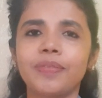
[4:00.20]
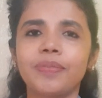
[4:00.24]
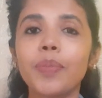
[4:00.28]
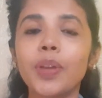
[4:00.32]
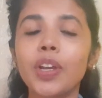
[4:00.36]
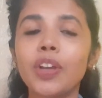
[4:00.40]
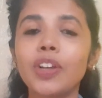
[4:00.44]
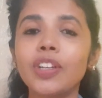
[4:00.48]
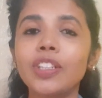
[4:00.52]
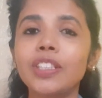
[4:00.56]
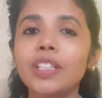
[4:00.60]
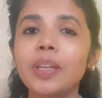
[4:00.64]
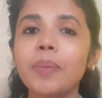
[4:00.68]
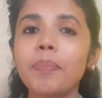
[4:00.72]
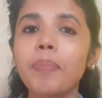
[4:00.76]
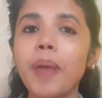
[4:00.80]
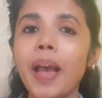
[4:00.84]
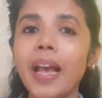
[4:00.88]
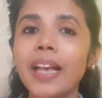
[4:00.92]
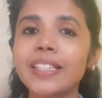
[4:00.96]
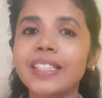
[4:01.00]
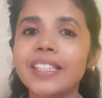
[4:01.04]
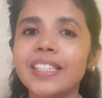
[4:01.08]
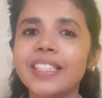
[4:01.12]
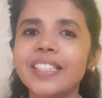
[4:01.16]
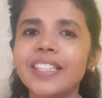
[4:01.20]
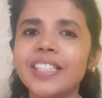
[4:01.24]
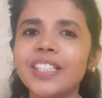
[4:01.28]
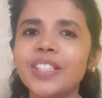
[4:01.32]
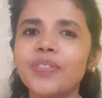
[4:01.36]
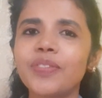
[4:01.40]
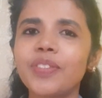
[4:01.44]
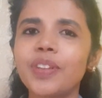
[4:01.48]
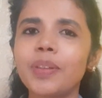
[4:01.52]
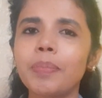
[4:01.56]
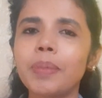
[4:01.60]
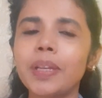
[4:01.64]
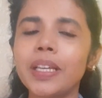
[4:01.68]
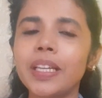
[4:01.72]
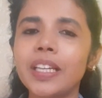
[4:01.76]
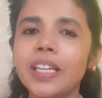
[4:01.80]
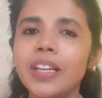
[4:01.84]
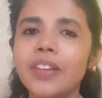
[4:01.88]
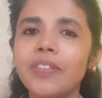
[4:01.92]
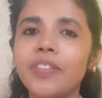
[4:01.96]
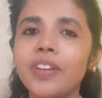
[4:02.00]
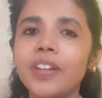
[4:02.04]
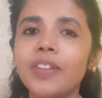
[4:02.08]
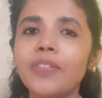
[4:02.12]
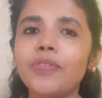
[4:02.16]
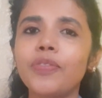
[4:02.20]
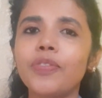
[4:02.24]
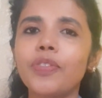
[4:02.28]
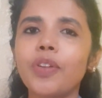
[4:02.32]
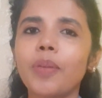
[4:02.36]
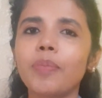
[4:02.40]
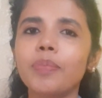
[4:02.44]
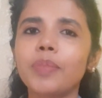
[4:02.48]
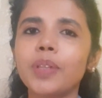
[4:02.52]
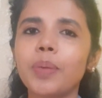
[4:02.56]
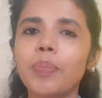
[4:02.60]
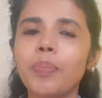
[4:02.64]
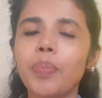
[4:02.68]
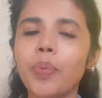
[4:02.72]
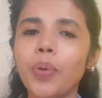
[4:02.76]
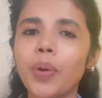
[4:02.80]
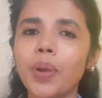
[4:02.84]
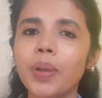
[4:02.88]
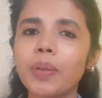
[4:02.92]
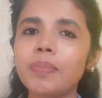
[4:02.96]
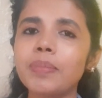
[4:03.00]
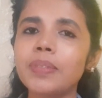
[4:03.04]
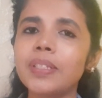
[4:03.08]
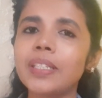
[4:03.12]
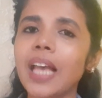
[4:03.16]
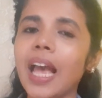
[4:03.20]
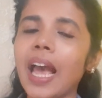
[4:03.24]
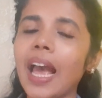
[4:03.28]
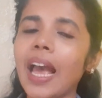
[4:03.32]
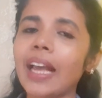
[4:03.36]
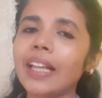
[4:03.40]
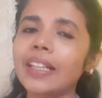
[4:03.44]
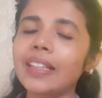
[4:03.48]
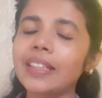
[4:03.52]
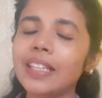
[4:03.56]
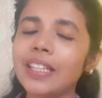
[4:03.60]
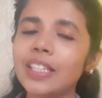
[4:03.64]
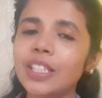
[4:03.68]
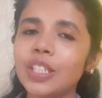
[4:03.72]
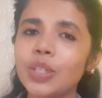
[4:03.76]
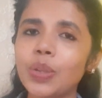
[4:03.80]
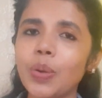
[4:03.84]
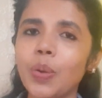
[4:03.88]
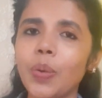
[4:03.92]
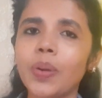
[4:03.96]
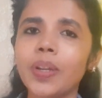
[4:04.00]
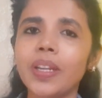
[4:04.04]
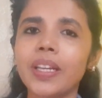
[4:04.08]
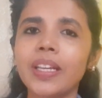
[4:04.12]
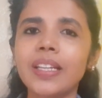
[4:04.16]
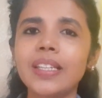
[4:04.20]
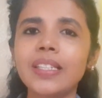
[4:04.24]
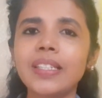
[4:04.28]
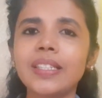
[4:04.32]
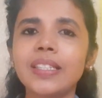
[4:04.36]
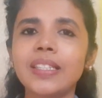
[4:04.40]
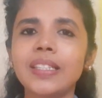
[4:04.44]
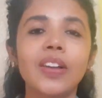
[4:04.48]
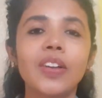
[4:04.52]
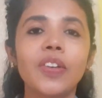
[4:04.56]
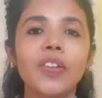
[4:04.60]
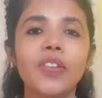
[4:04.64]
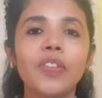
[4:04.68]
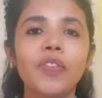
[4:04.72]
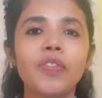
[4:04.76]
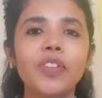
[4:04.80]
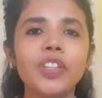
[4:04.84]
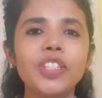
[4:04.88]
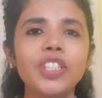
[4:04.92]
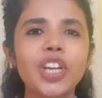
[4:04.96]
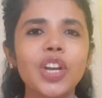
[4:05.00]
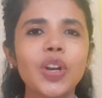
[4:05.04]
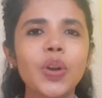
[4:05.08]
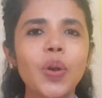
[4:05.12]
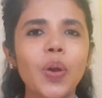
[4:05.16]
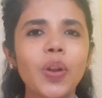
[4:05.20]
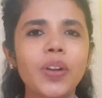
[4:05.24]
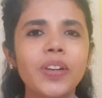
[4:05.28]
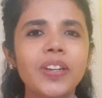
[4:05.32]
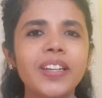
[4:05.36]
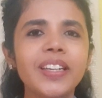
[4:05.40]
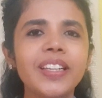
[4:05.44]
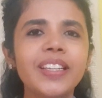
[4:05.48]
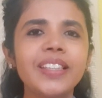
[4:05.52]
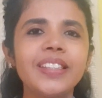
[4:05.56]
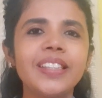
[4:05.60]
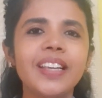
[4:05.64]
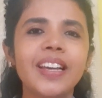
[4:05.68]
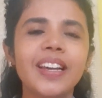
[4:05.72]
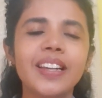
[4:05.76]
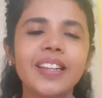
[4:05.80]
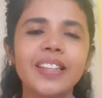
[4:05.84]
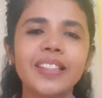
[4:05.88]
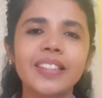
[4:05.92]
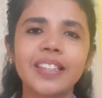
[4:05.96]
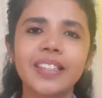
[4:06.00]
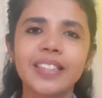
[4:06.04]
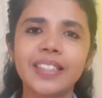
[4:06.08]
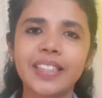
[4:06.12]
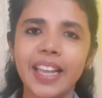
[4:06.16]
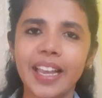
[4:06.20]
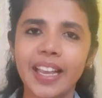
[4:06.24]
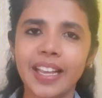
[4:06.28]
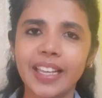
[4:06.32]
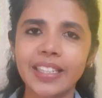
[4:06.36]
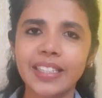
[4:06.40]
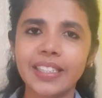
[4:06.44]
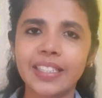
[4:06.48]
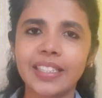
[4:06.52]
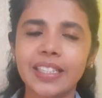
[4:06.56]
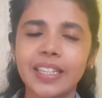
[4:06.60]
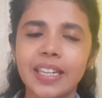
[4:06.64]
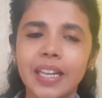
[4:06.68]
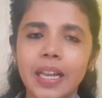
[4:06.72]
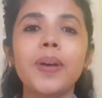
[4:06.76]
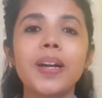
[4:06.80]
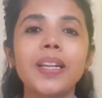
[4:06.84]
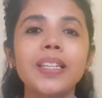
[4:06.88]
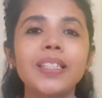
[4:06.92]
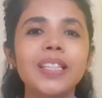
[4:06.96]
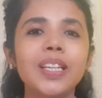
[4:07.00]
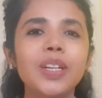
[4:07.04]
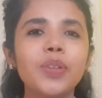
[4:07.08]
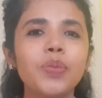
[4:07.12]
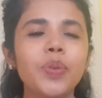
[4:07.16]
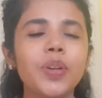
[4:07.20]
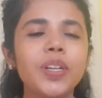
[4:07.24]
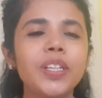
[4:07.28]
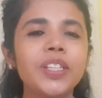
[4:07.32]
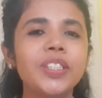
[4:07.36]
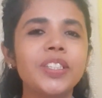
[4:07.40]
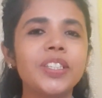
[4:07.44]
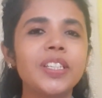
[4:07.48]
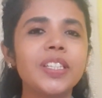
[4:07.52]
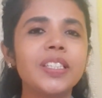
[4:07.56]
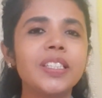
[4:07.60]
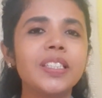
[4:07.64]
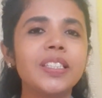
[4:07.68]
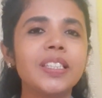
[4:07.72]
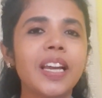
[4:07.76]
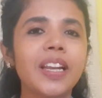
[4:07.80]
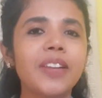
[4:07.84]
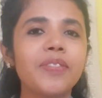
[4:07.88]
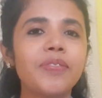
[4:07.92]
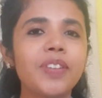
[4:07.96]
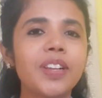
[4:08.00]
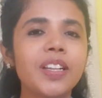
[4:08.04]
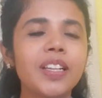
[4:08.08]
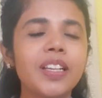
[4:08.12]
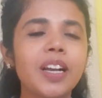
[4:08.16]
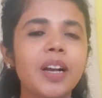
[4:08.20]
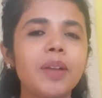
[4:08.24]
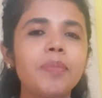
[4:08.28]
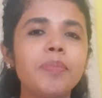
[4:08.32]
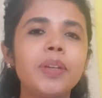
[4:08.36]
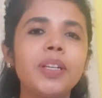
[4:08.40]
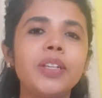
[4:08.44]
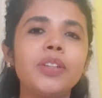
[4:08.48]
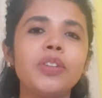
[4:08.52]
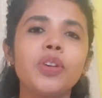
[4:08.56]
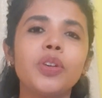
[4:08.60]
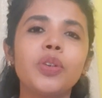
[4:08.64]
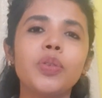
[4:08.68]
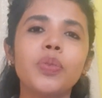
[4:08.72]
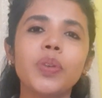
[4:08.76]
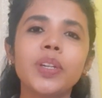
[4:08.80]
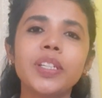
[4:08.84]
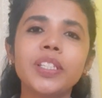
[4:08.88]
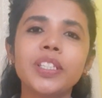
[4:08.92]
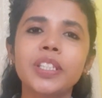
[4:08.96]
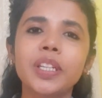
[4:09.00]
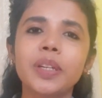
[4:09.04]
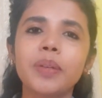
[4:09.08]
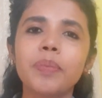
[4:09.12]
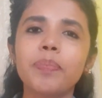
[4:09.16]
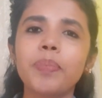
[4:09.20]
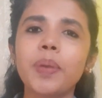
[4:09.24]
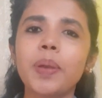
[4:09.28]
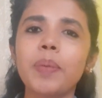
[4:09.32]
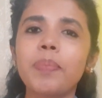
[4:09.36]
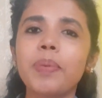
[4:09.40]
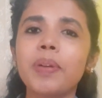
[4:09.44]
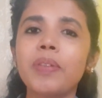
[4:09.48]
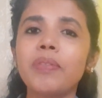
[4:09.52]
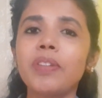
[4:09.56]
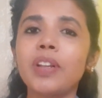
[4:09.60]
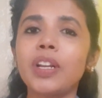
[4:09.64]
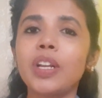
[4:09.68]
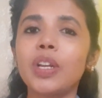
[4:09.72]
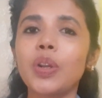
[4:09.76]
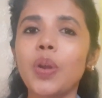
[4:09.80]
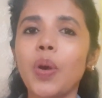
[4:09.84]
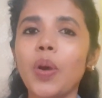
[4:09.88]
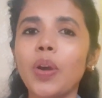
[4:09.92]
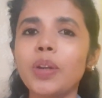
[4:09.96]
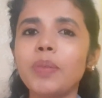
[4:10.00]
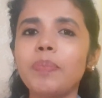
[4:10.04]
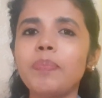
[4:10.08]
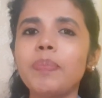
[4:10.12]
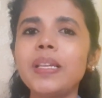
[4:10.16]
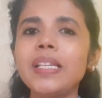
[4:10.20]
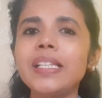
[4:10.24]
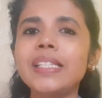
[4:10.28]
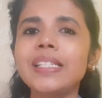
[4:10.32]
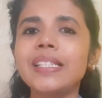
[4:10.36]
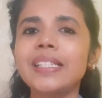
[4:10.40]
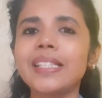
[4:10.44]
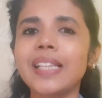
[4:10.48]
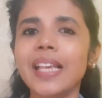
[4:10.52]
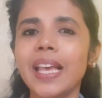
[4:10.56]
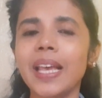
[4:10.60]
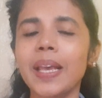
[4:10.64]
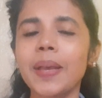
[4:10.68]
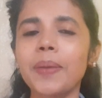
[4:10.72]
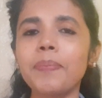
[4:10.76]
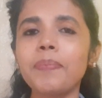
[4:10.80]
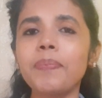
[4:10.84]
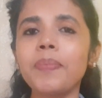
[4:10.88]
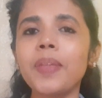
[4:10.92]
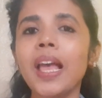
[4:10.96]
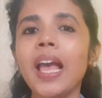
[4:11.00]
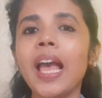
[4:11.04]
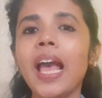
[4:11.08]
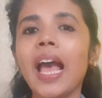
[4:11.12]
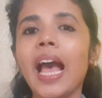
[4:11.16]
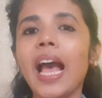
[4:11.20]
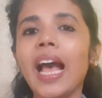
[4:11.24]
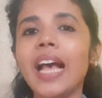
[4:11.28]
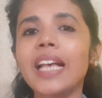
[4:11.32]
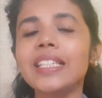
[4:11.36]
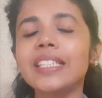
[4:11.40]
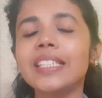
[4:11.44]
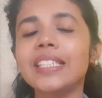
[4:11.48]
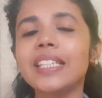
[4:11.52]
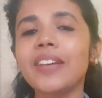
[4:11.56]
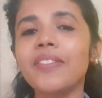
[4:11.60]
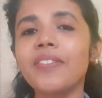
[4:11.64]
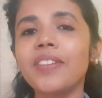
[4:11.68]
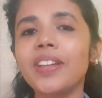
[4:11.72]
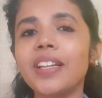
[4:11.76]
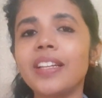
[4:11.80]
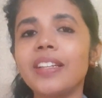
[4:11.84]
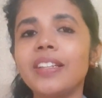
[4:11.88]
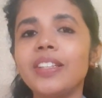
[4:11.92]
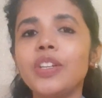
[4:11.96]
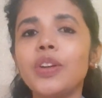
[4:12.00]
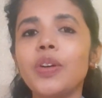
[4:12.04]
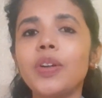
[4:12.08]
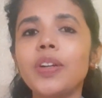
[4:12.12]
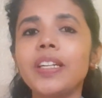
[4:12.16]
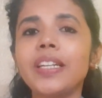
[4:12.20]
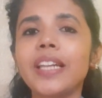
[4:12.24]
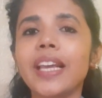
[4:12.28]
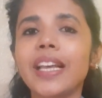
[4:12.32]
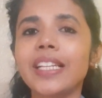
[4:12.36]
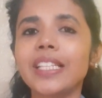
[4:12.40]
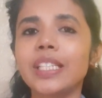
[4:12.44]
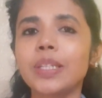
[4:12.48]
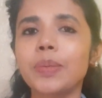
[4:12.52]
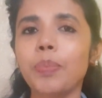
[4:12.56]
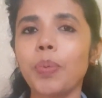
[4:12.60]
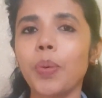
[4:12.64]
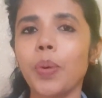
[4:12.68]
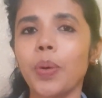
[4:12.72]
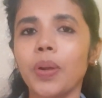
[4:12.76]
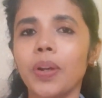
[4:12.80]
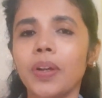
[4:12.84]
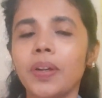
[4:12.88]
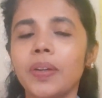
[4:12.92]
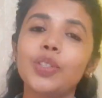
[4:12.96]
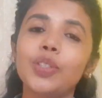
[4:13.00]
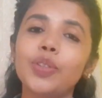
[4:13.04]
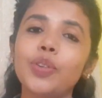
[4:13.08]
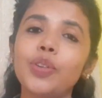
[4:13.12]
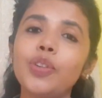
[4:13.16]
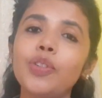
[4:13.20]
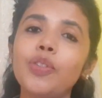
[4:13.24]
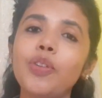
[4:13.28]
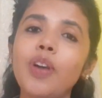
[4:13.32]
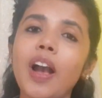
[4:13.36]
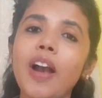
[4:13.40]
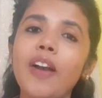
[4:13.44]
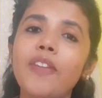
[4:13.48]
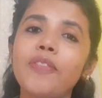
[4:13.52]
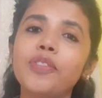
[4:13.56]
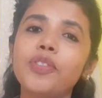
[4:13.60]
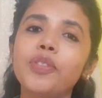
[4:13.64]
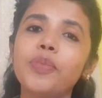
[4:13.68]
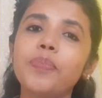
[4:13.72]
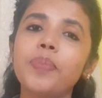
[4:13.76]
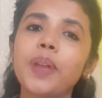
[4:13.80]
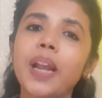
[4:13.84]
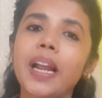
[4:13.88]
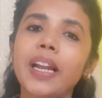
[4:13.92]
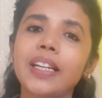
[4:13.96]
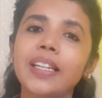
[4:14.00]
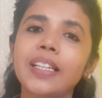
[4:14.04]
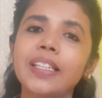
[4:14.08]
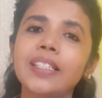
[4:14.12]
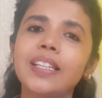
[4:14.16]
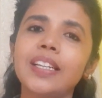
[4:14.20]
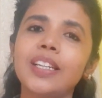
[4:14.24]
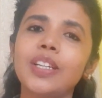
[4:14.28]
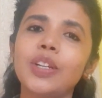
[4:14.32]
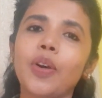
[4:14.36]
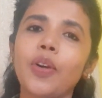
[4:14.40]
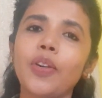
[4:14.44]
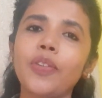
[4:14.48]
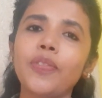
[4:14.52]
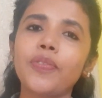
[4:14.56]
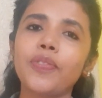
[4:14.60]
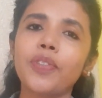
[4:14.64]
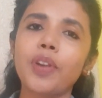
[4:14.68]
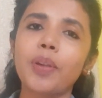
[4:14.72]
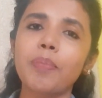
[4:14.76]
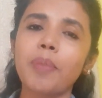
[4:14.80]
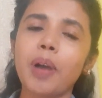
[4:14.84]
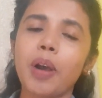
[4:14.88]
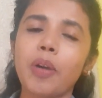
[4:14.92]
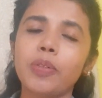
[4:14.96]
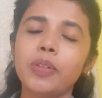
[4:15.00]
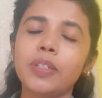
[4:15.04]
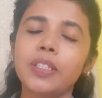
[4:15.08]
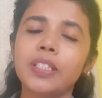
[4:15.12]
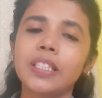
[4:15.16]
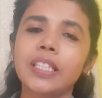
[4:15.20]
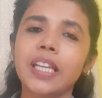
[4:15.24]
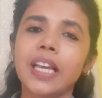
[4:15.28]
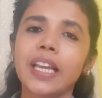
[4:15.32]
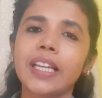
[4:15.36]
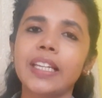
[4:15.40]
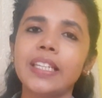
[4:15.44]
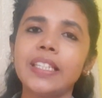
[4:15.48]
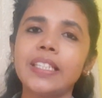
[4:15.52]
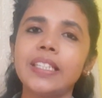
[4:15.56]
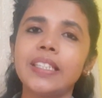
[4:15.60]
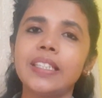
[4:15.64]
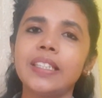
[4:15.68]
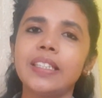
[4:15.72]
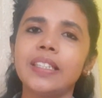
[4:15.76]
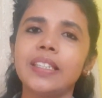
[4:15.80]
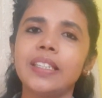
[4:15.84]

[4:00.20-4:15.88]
because the passages will be given from the poems and the stories which are already there in the text. But the questions that will come in your question paper will not be same as given in your textbook. So you have to practice a lot from outside.